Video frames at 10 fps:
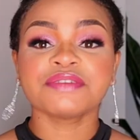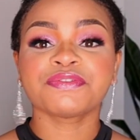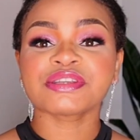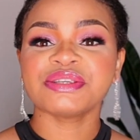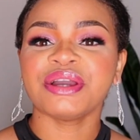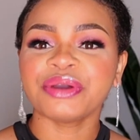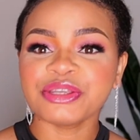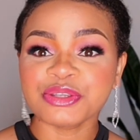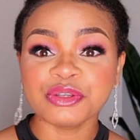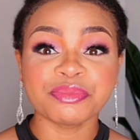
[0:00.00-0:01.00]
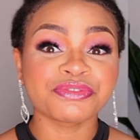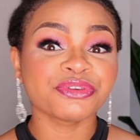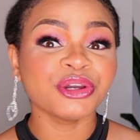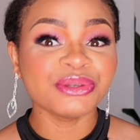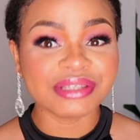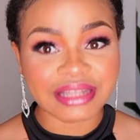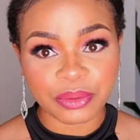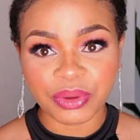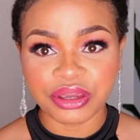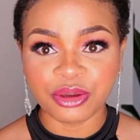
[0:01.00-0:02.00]
the first thing you're going to do before you
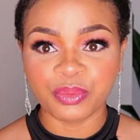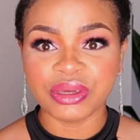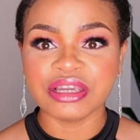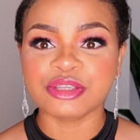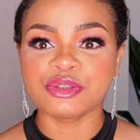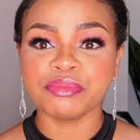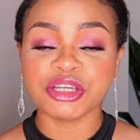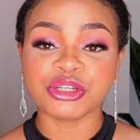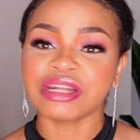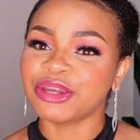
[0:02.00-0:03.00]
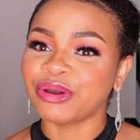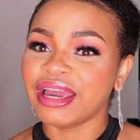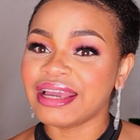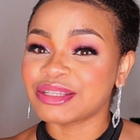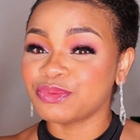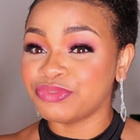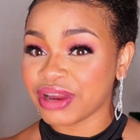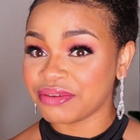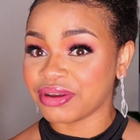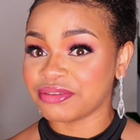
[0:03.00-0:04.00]
start wearing your wig is to make sure that your hair is
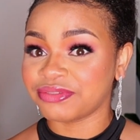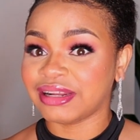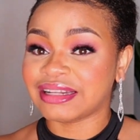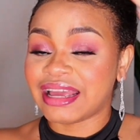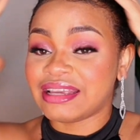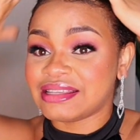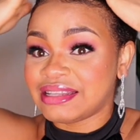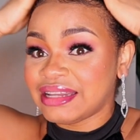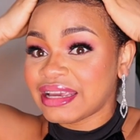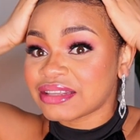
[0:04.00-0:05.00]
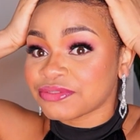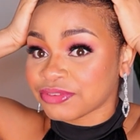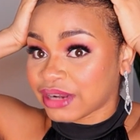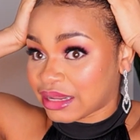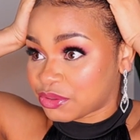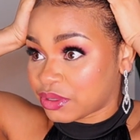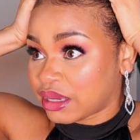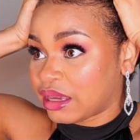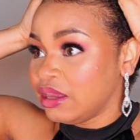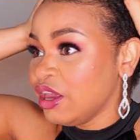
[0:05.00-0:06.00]
very flat, like it's laid flat.
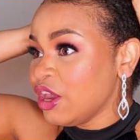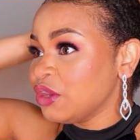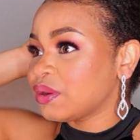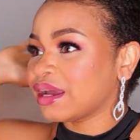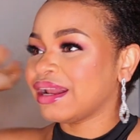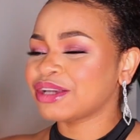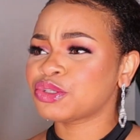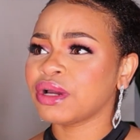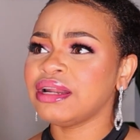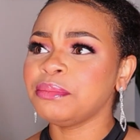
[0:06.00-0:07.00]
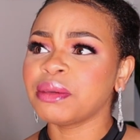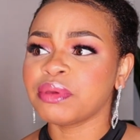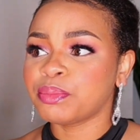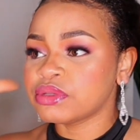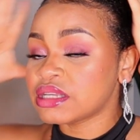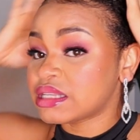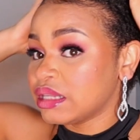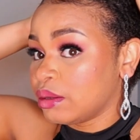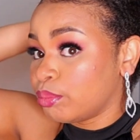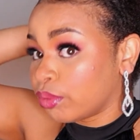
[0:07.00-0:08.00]
Okay, you can actually maybe put it
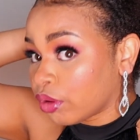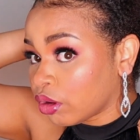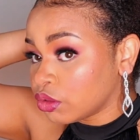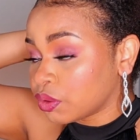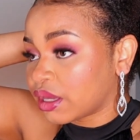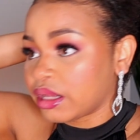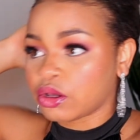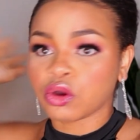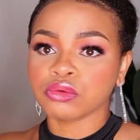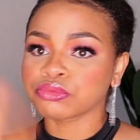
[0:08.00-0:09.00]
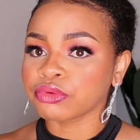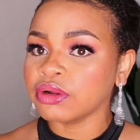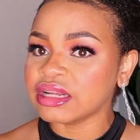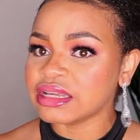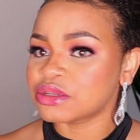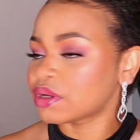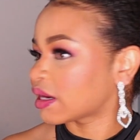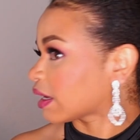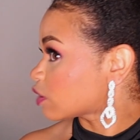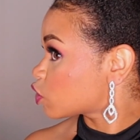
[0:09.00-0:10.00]
in a bun, you can unroll it, you
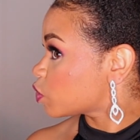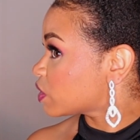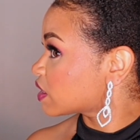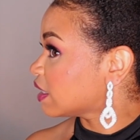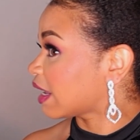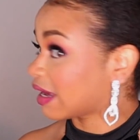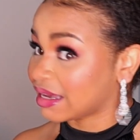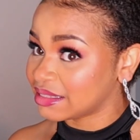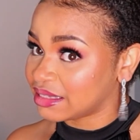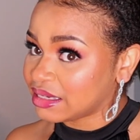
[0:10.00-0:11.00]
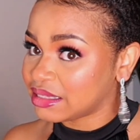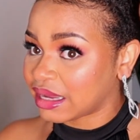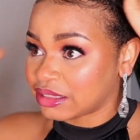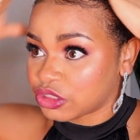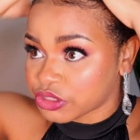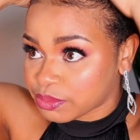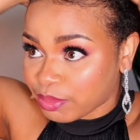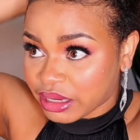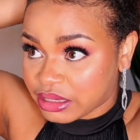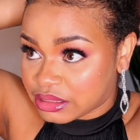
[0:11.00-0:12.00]
can twist it like I did, and just
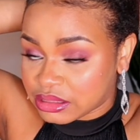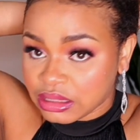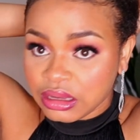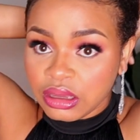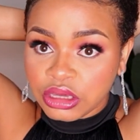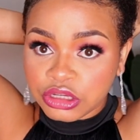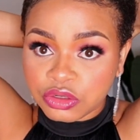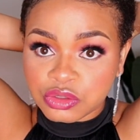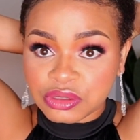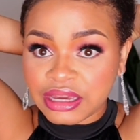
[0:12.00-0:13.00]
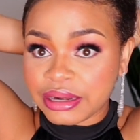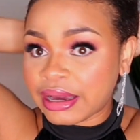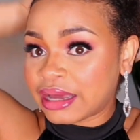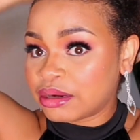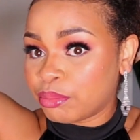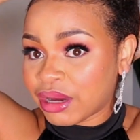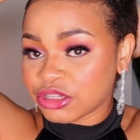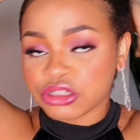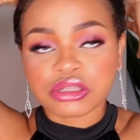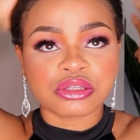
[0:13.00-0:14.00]
pack it, you know, together at the
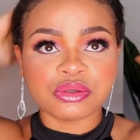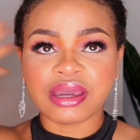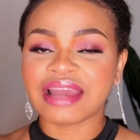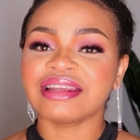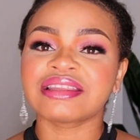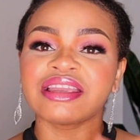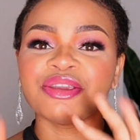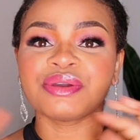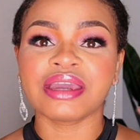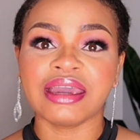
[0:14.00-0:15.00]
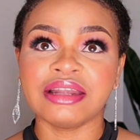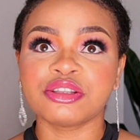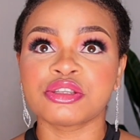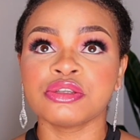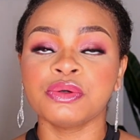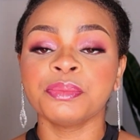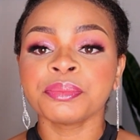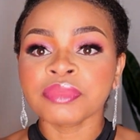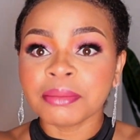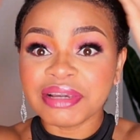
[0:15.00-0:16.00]
back. Just do anything you can to
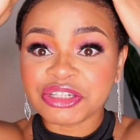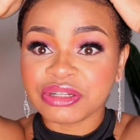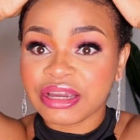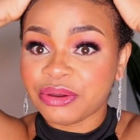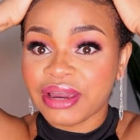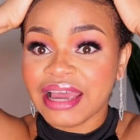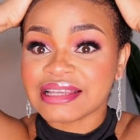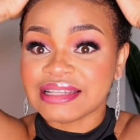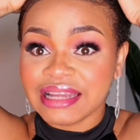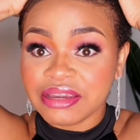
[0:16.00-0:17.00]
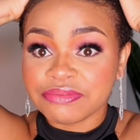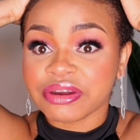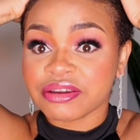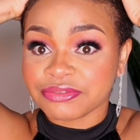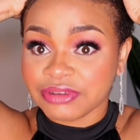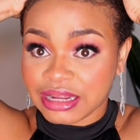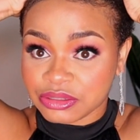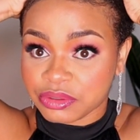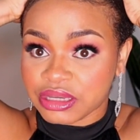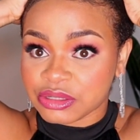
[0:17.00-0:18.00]
make sure that your hair is laying very
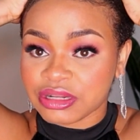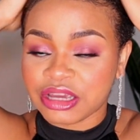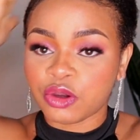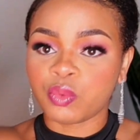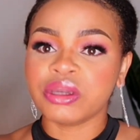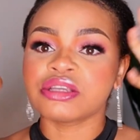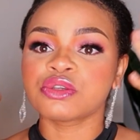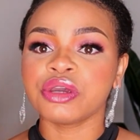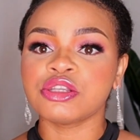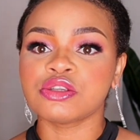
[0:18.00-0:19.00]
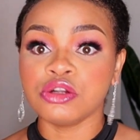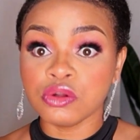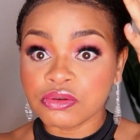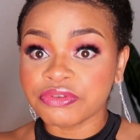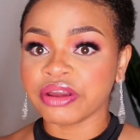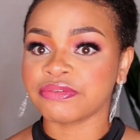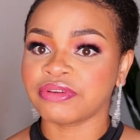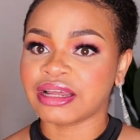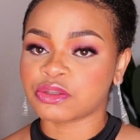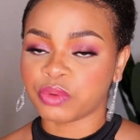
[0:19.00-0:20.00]
flat, okay, so that your wig is going to look very
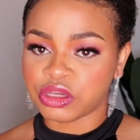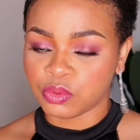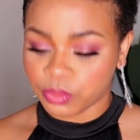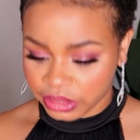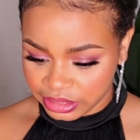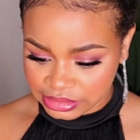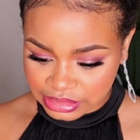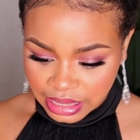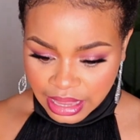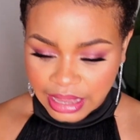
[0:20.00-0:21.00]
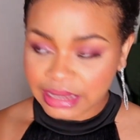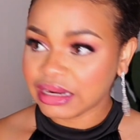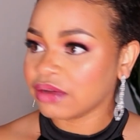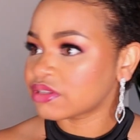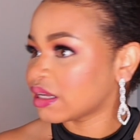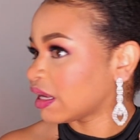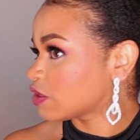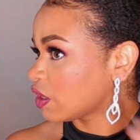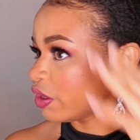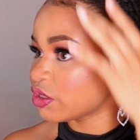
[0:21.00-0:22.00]
flat when you wear it. And after
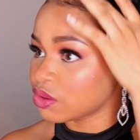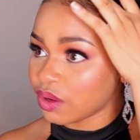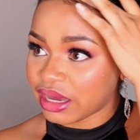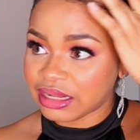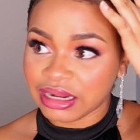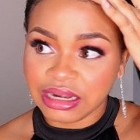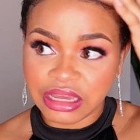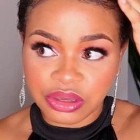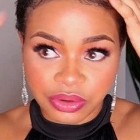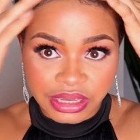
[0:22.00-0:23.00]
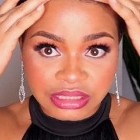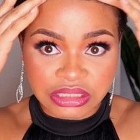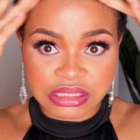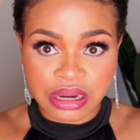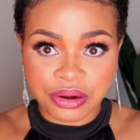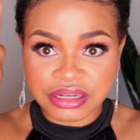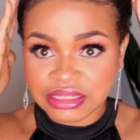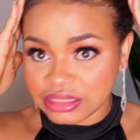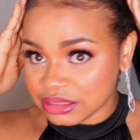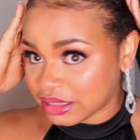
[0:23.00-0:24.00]
that, you're going to go ahead and lay your edges. I
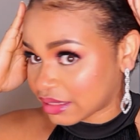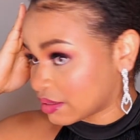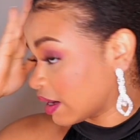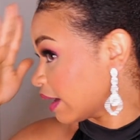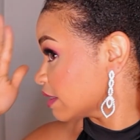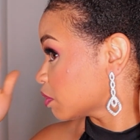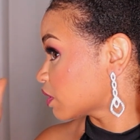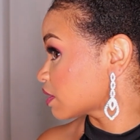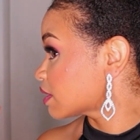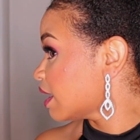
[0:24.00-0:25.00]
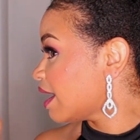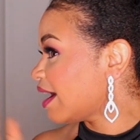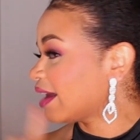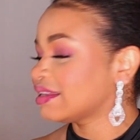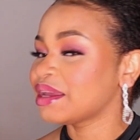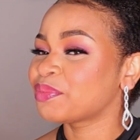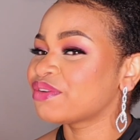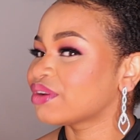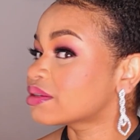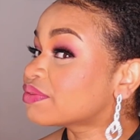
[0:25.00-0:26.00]
already did that, guys, because I did a
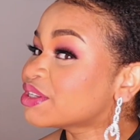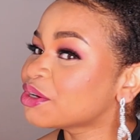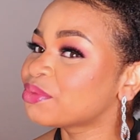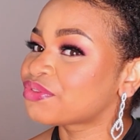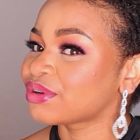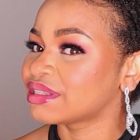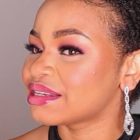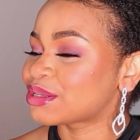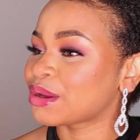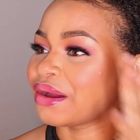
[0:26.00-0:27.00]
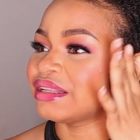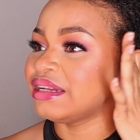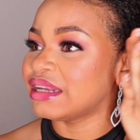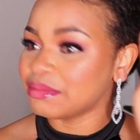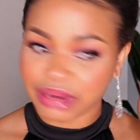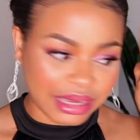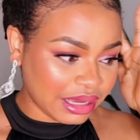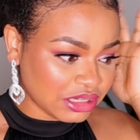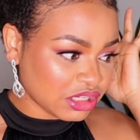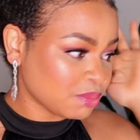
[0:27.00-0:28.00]
previous video before this, so I already laid my
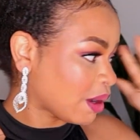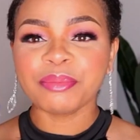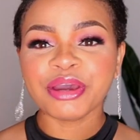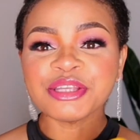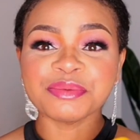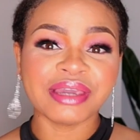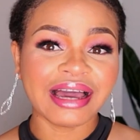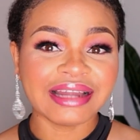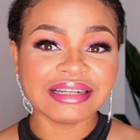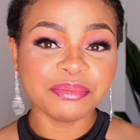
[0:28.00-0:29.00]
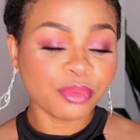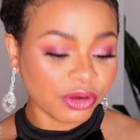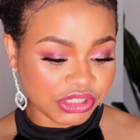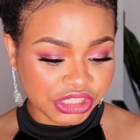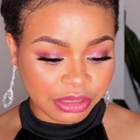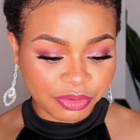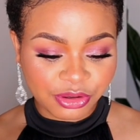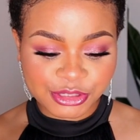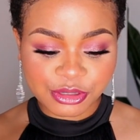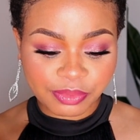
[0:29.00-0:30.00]
edges, but I'm going to be adding more gel
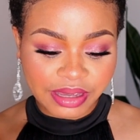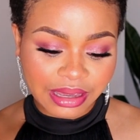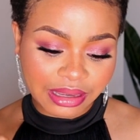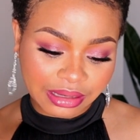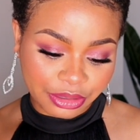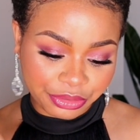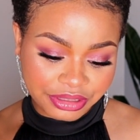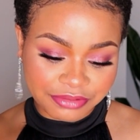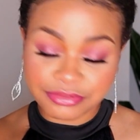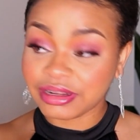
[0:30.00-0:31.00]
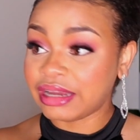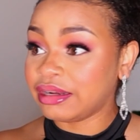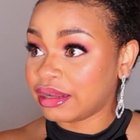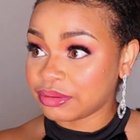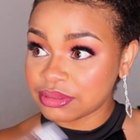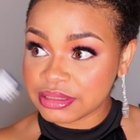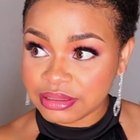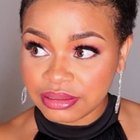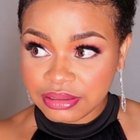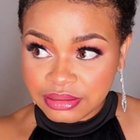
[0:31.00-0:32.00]
because some hair are already flying out.
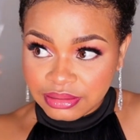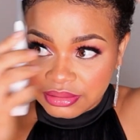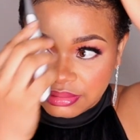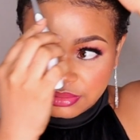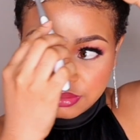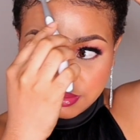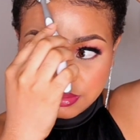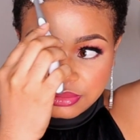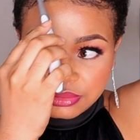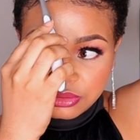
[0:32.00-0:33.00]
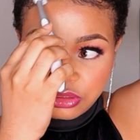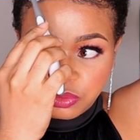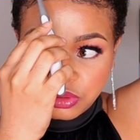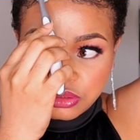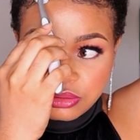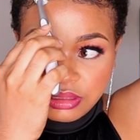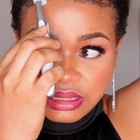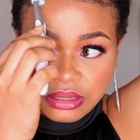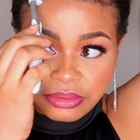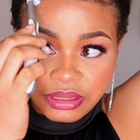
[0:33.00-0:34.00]
So you want to
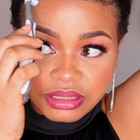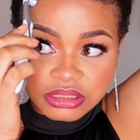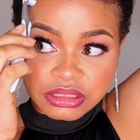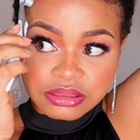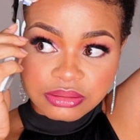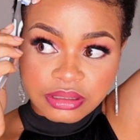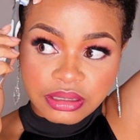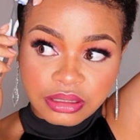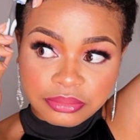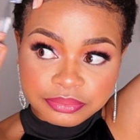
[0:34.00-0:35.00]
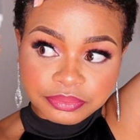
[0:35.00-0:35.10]
lay your edges, okay.